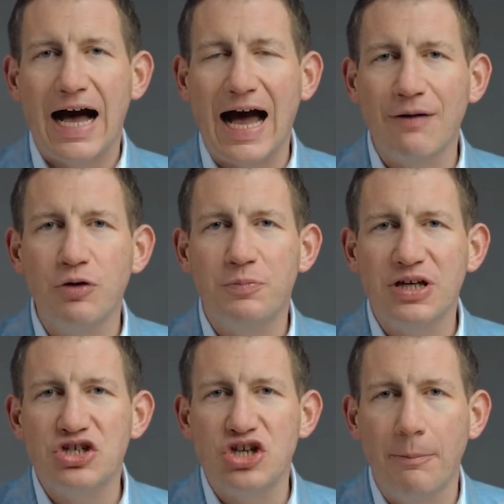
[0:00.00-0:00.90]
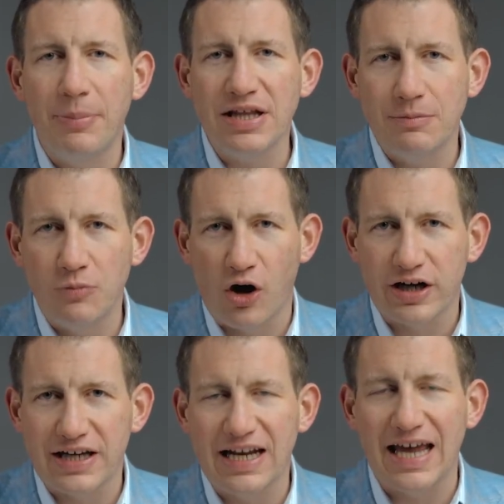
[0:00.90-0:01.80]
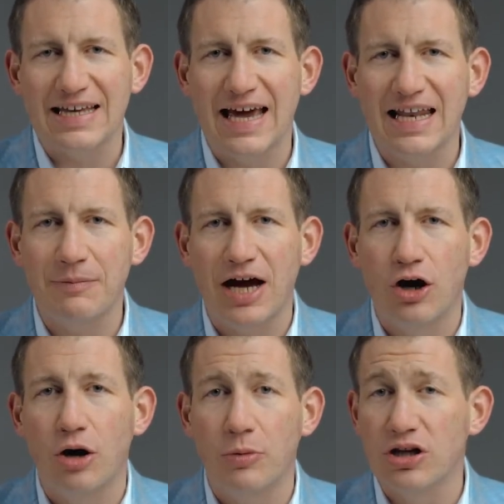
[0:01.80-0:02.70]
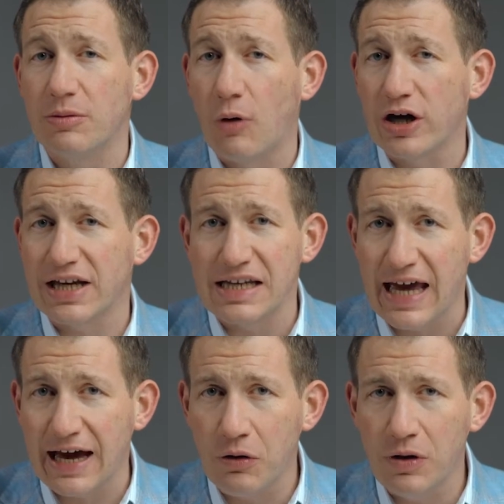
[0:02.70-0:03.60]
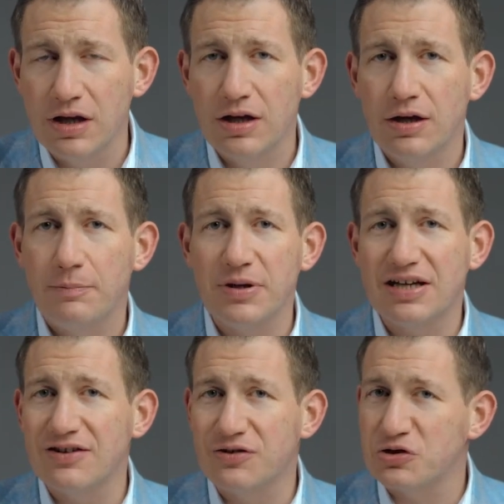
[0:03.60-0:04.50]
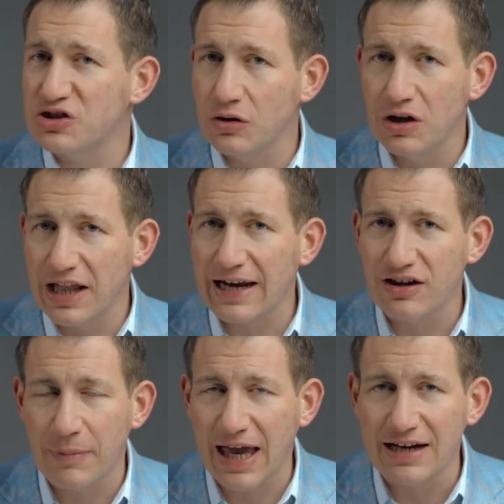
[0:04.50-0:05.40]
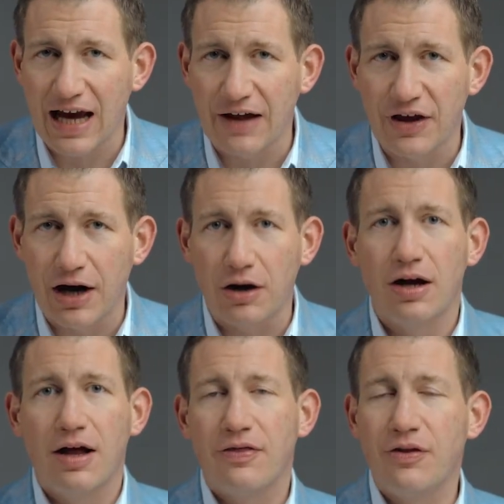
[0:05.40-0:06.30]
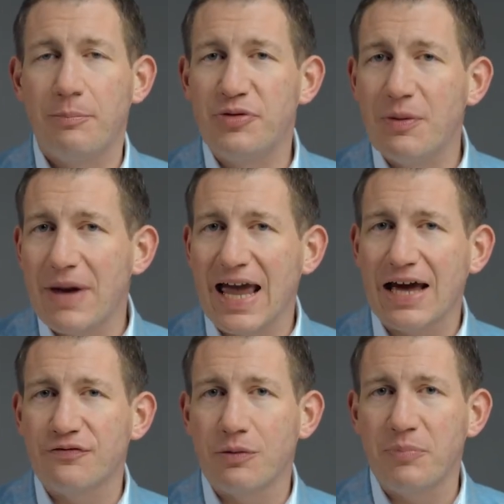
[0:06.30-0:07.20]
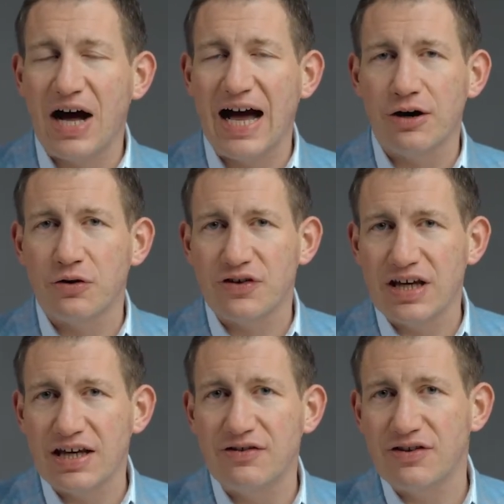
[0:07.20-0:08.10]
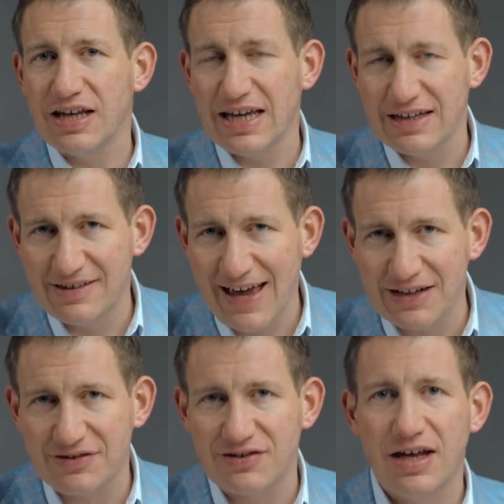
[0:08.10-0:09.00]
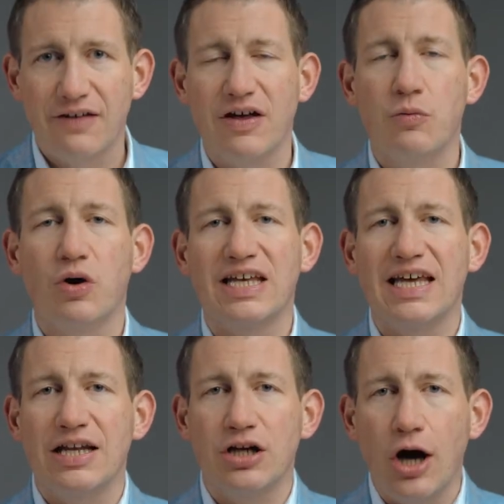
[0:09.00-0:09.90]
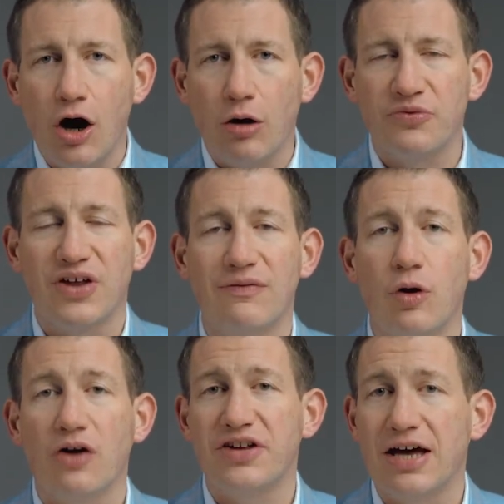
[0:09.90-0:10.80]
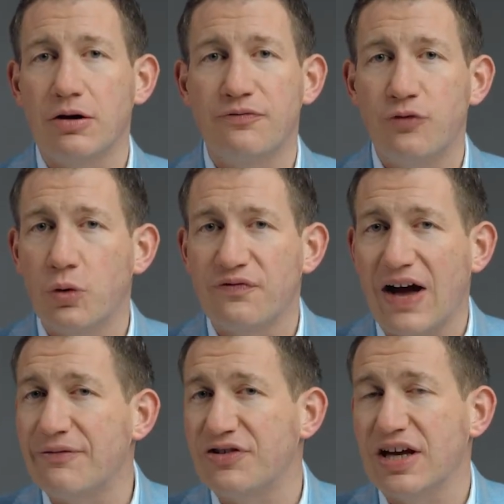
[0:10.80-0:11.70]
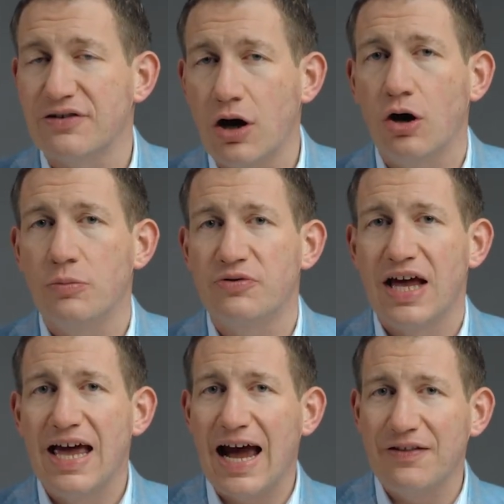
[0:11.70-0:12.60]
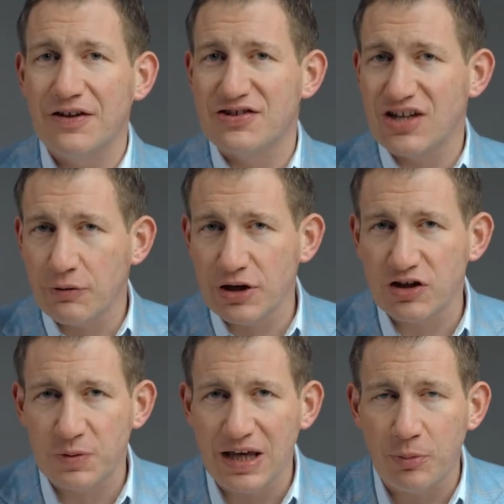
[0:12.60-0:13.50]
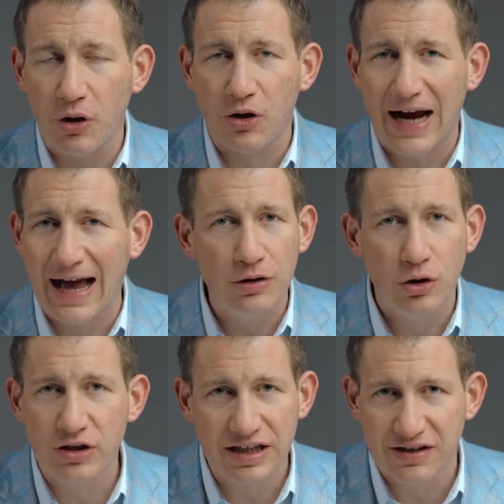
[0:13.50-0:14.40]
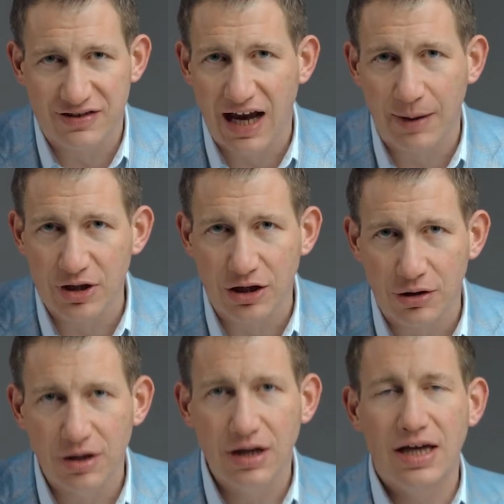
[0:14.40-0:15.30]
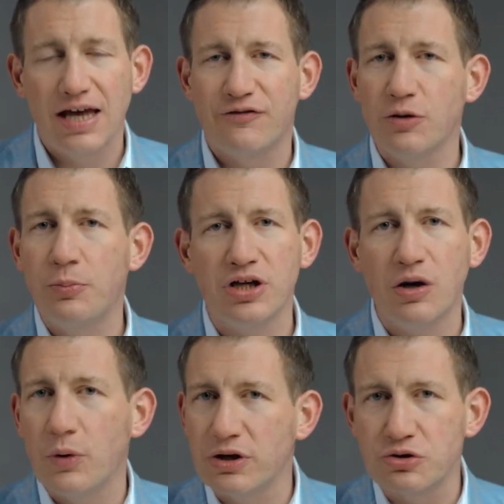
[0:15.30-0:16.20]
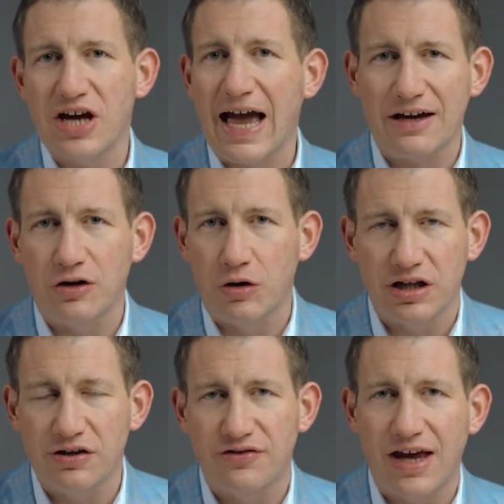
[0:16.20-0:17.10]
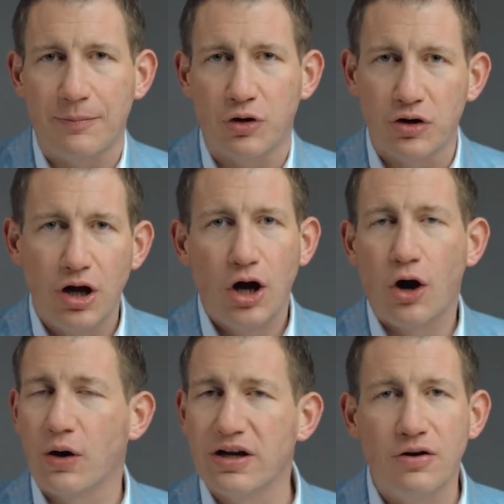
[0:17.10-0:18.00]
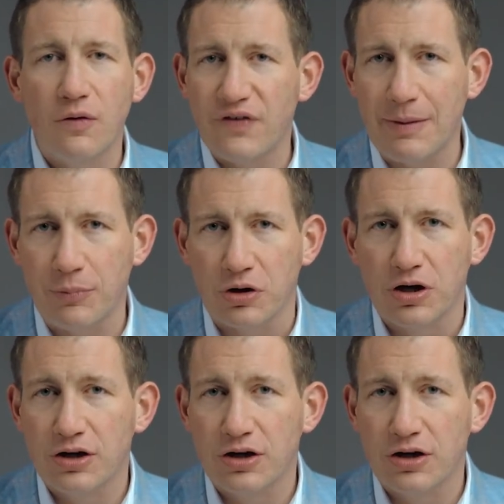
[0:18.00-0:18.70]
I would be jumping the market and getting my home on the market now because there's still a lot of demand out there. The demand from buyers is intense. They want to get into homes. They've lost out on four, five, six homes, and the serious people are out looking this time of year. If you're putting a winter jacket on in December or in November